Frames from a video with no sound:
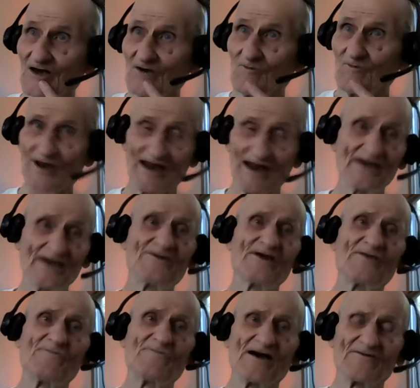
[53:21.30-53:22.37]
When I
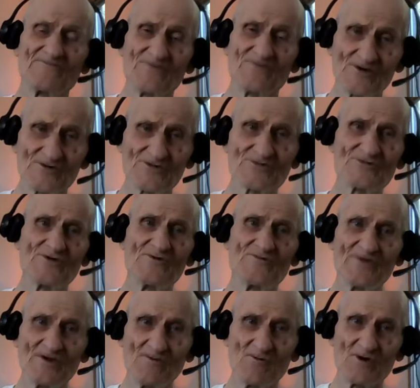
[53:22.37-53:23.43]
did my first
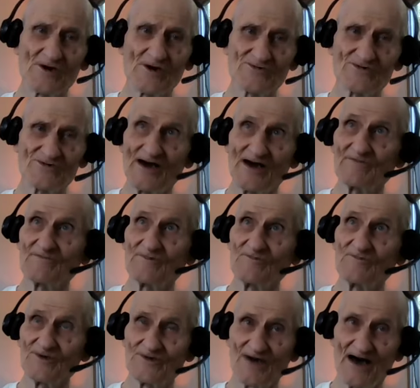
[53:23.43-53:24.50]
Sufi workshop
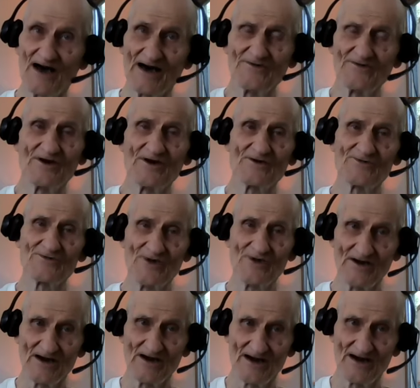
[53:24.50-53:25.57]
with Adnan
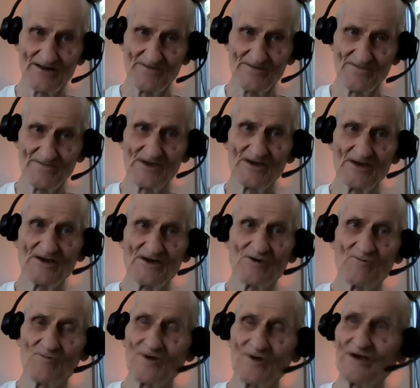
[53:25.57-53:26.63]
Sarhan,
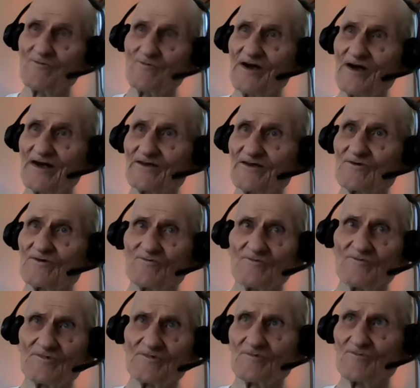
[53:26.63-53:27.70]
we went
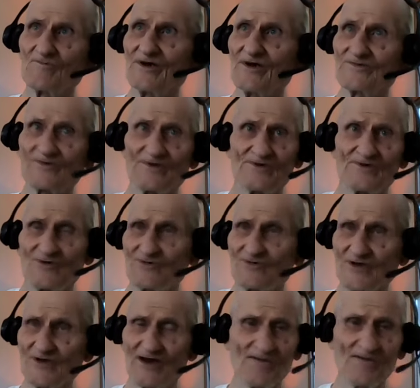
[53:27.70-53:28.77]
with just
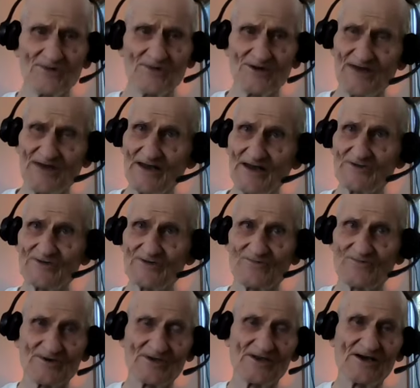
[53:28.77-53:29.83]
a couple of dates
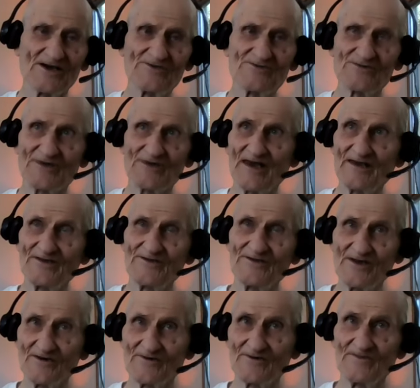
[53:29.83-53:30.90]
for lunch and
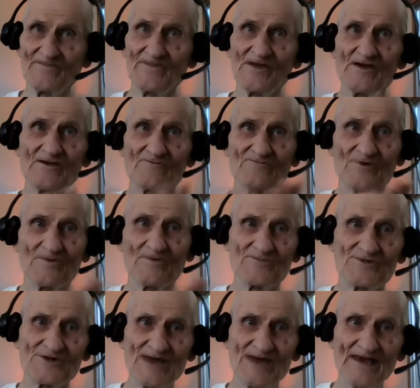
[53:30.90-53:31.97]
dinner from
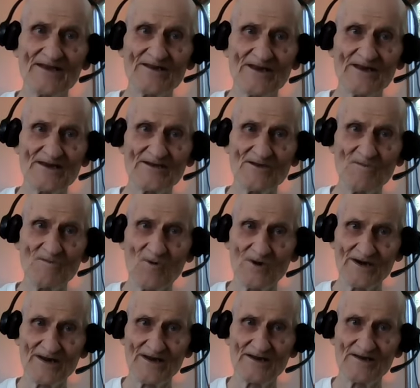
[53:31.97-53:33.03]
10 in the
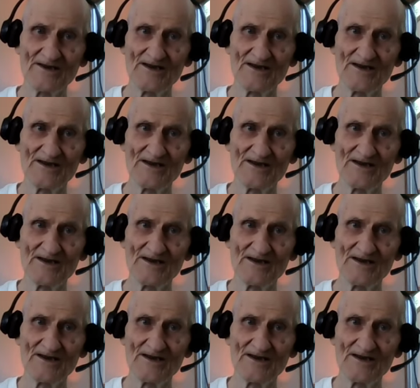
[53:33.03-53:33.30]
morning